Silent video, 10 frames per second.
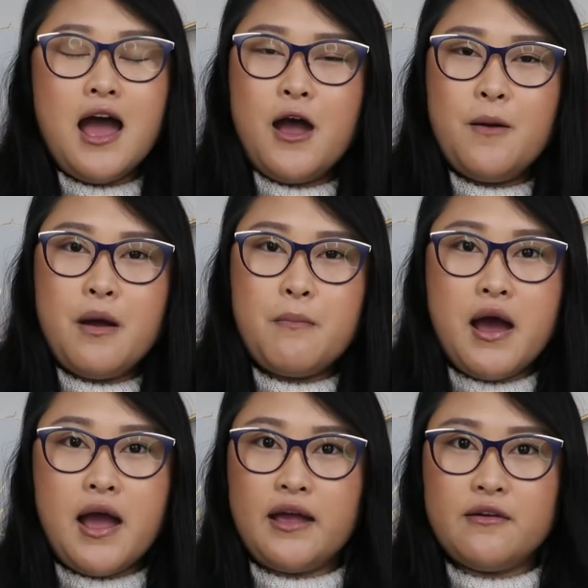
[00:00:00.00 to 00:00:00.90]

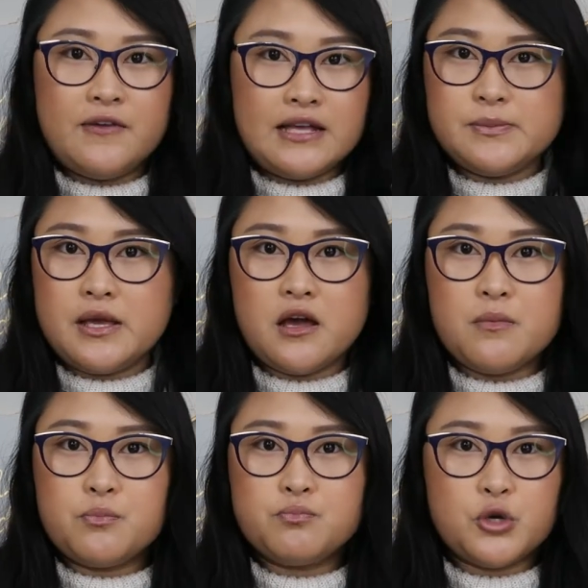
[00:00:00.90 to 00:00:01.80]
My face
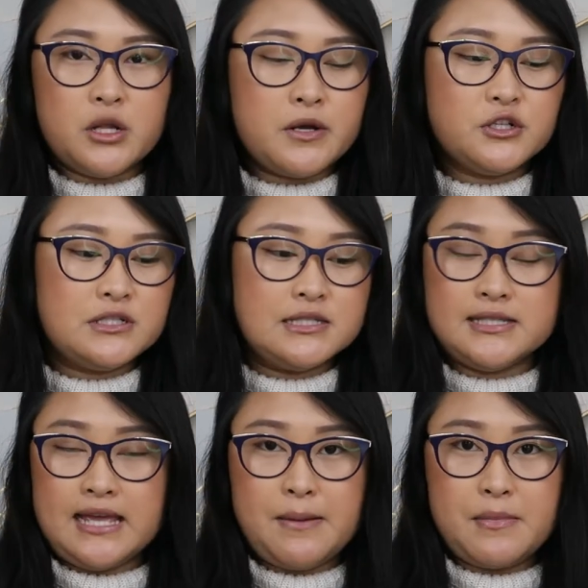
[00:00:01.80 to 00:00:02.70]
makeup pretty much is the
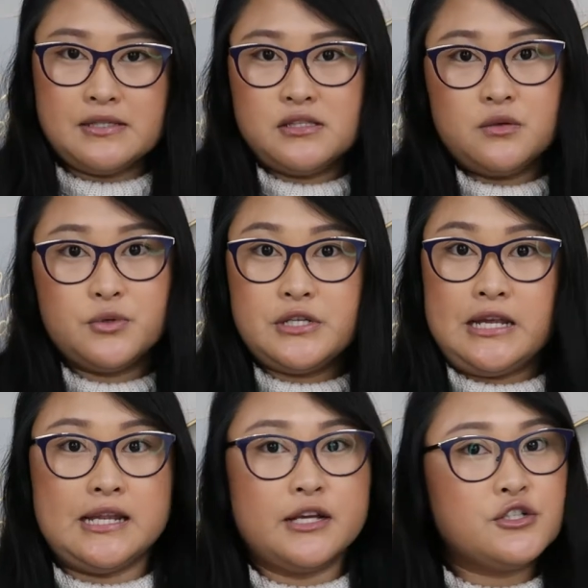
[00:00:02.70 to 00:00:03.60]
same as the
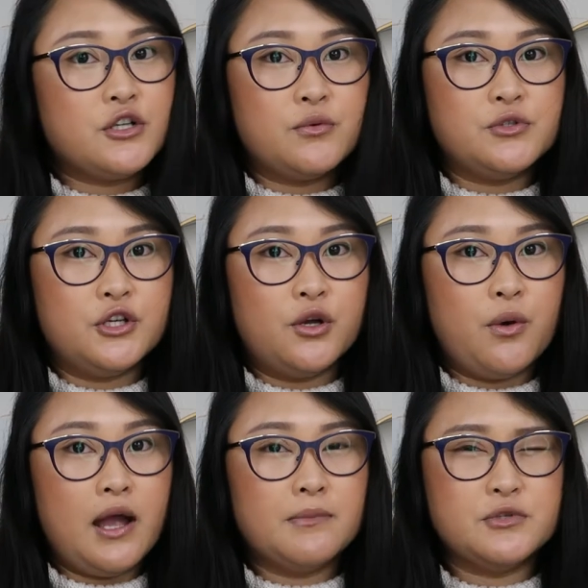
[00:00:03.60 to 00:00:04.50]
routine I showed
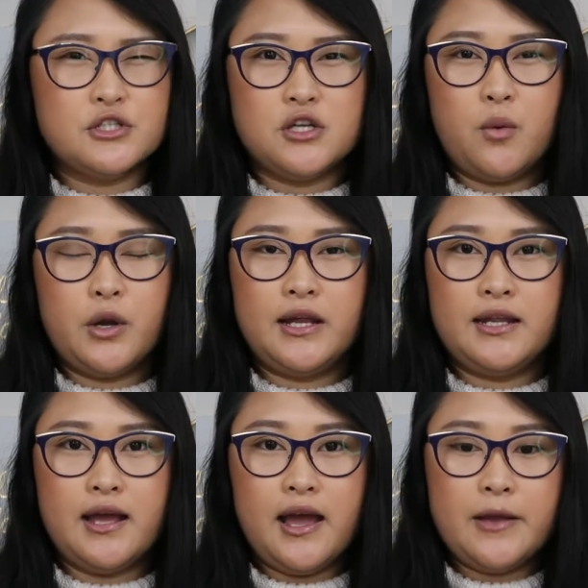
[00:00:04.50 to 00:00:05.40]
you. I'm just not wearing
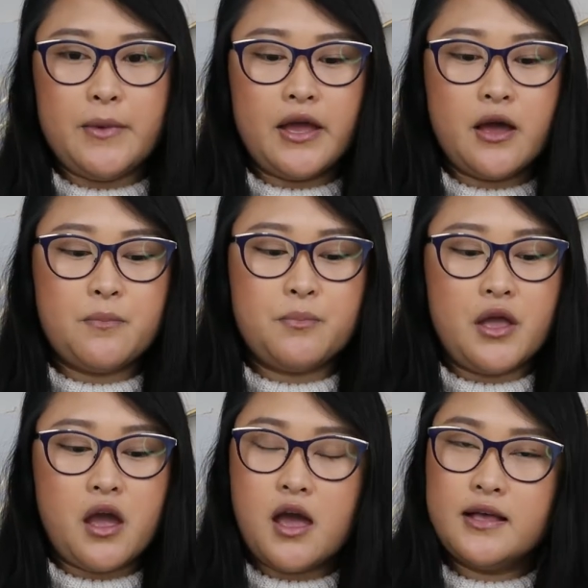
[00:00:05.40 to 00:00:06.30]
any eye makeup
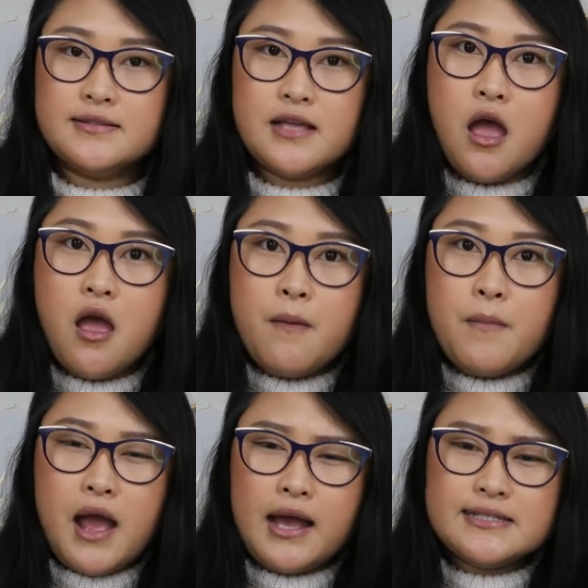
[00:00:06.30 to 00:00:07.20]
because
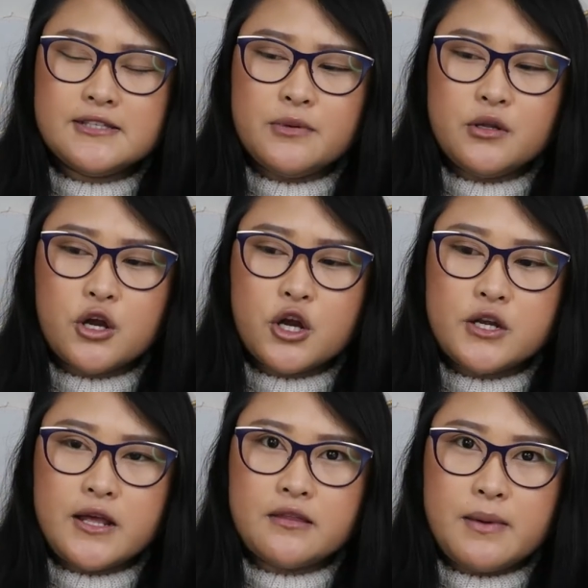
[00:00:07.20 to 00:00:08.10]
my eyes have been
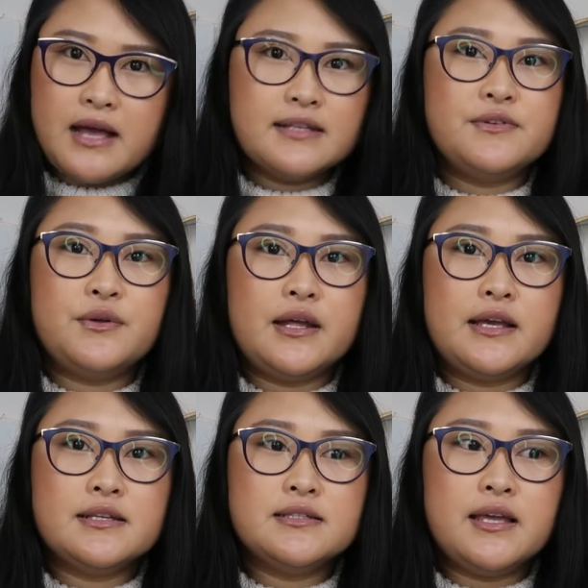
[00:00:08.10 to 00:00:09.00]
hurting the past few
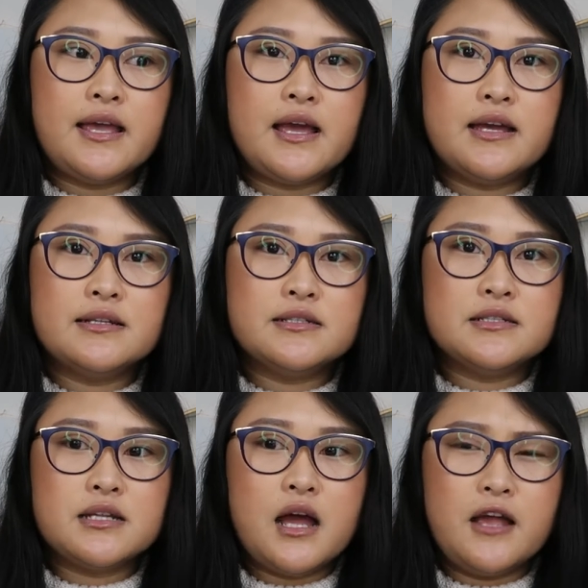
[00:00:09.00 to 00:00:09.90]
days
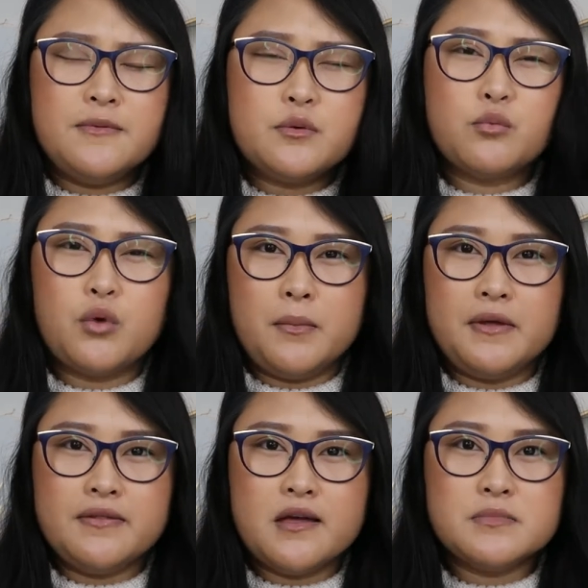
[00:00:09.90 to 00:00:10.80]
and I've been
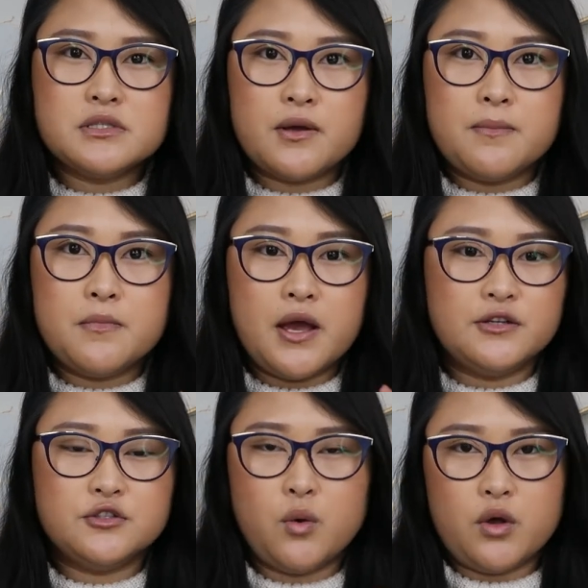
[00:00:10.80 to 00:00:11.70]
rubbing them, so
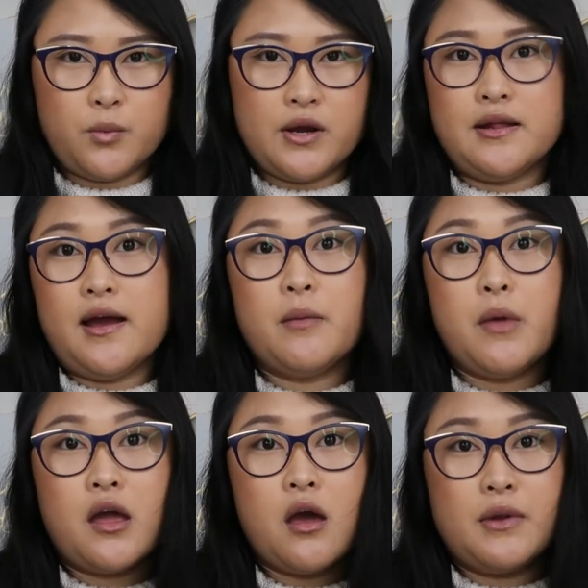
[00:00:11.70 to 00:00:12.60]
I don't want to wear any eye
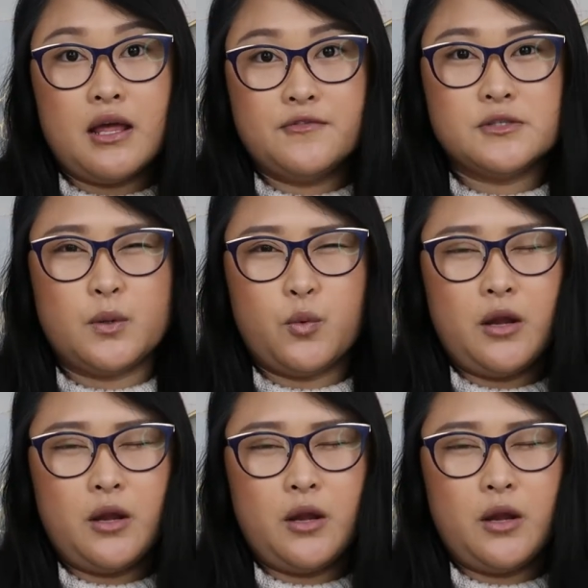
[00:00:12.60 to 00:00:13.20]
makeup, and I've just been